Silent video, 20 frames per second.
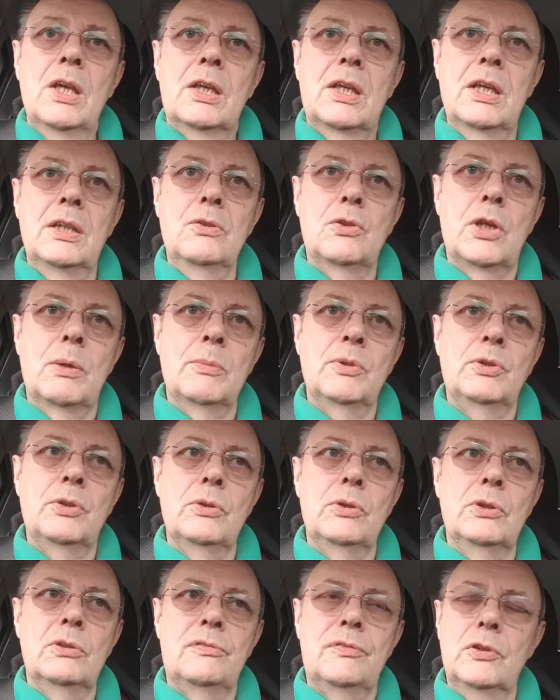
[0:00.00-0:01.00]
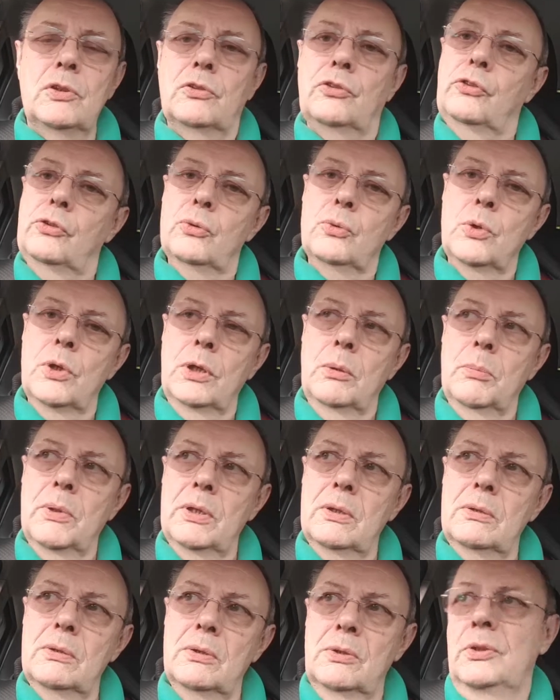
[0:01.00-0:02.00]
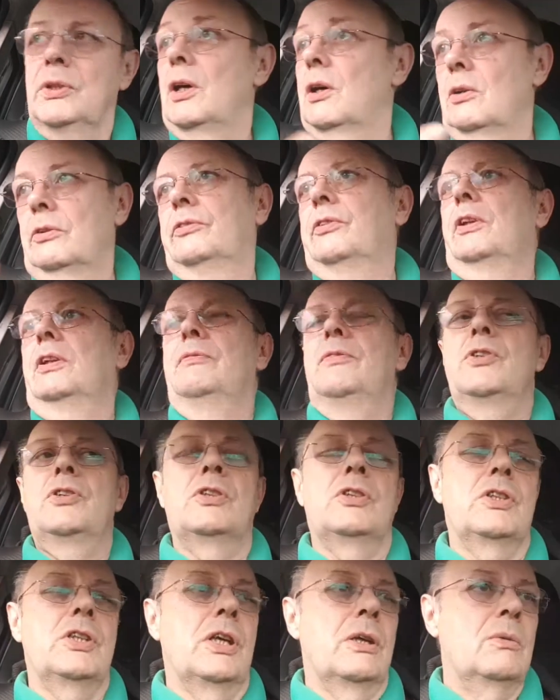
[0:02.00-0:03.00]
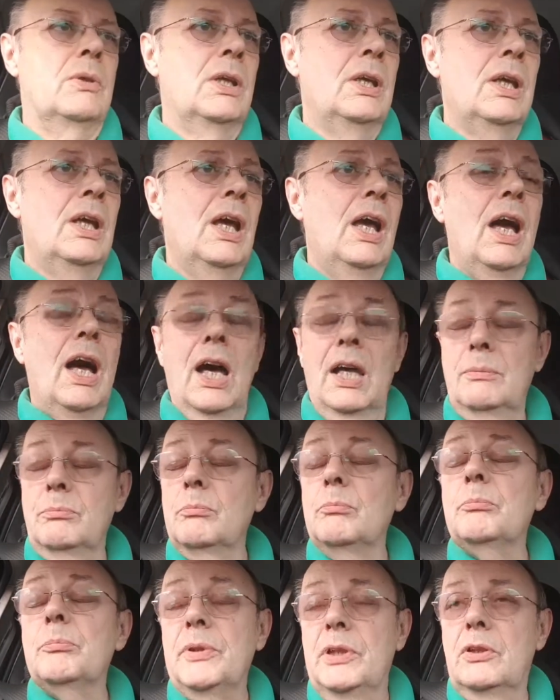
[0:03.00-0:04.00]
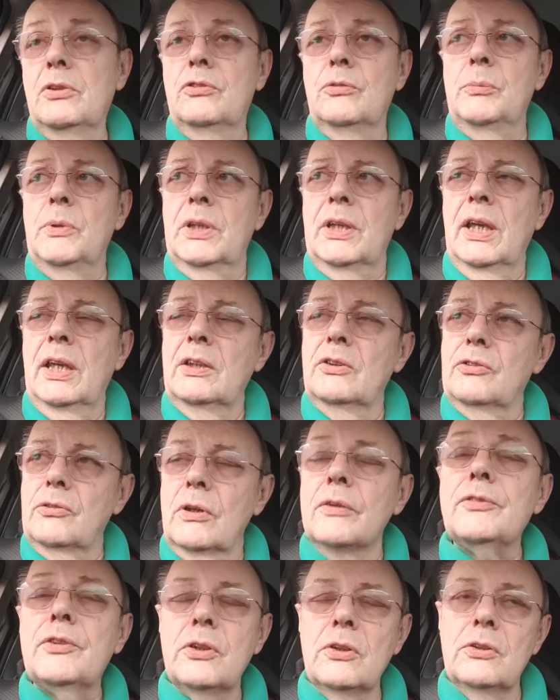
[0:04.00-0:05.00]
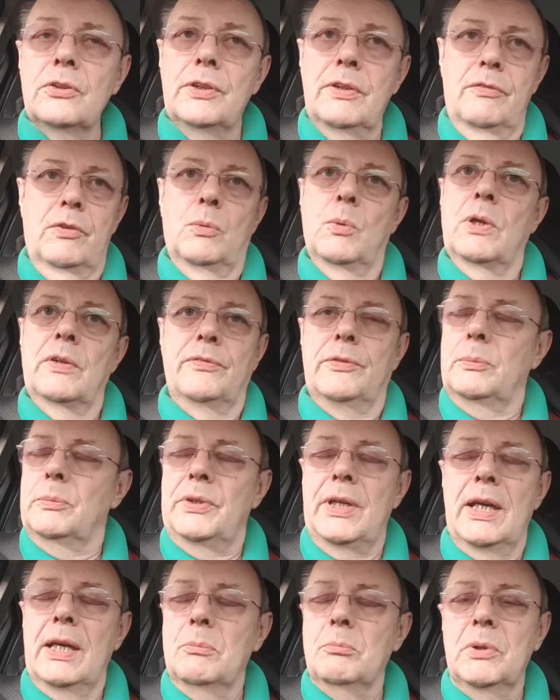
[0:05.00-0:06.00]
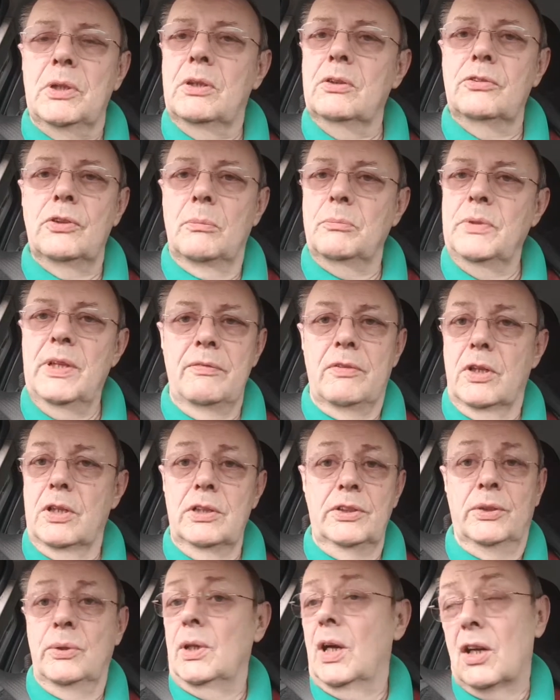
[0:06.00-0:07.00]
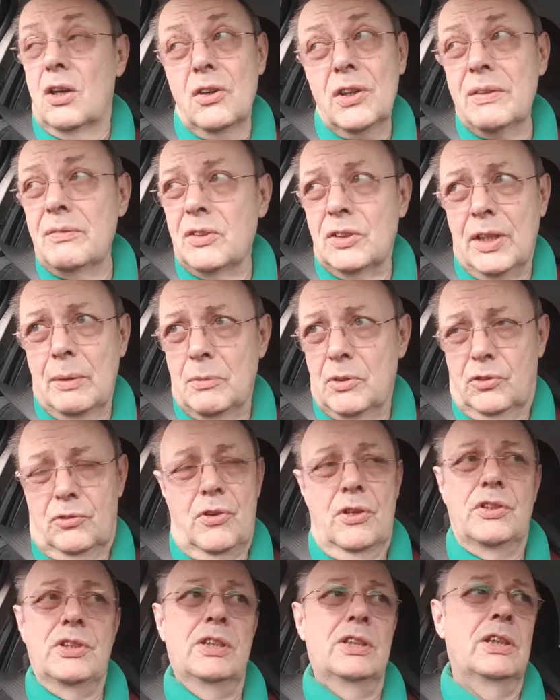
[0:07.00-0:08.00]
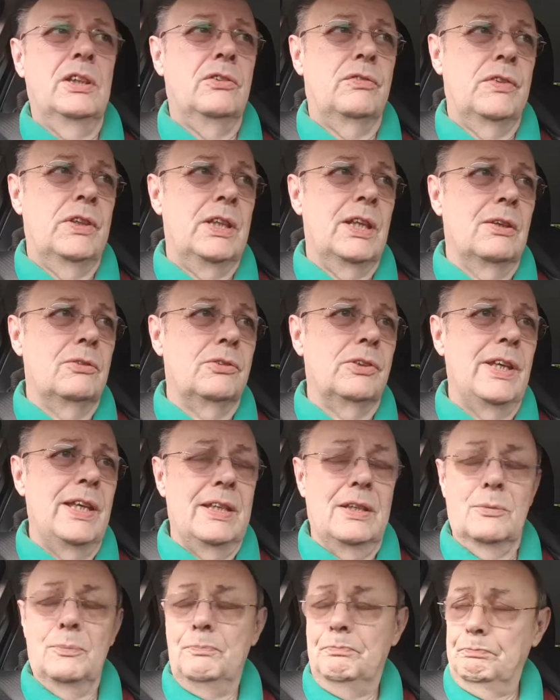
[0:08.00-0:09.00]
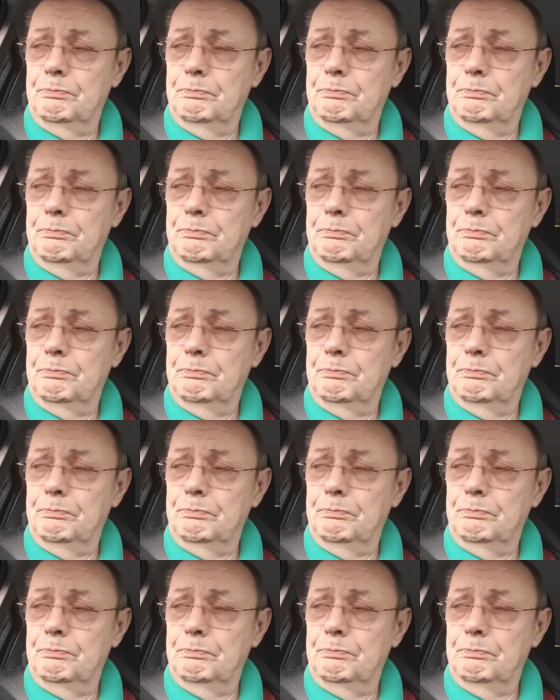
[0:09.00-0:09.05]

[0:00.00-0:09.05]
can you come and do your fast talking bit on our television show? And because of my cancer, I have turned every one of them down because I'm never going to do it. I can't even demonstrate it in these videos now.